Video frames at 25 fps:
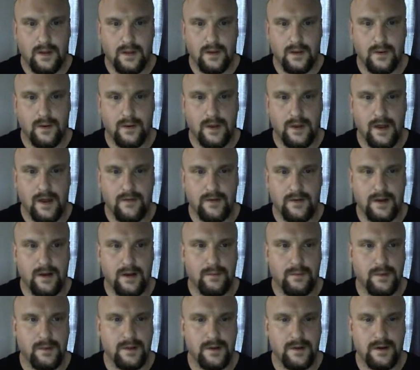You'll have a
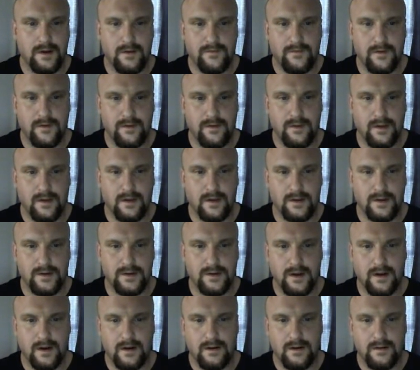couple of different things
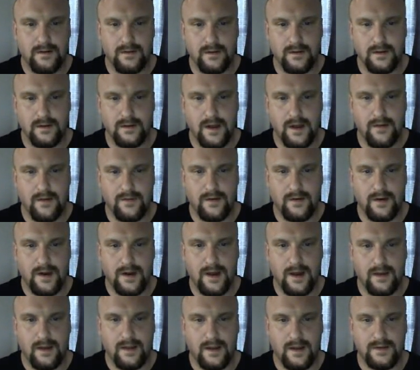here. You'll have your
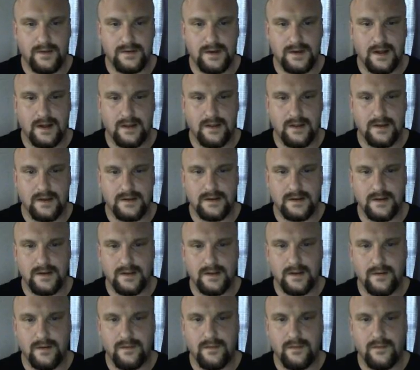Now Lifestyle list and
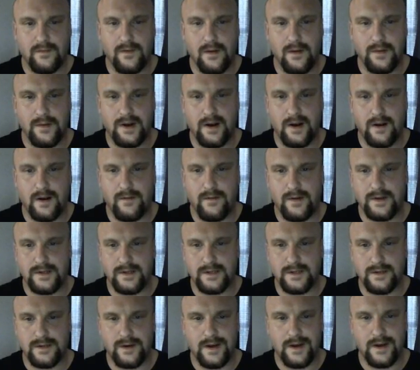then webinar
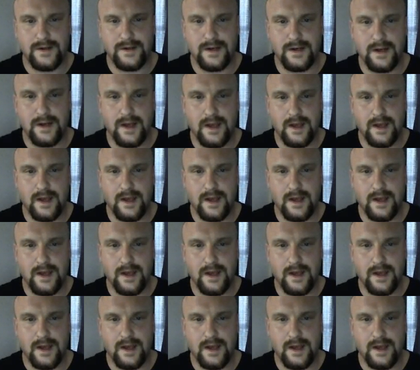registration.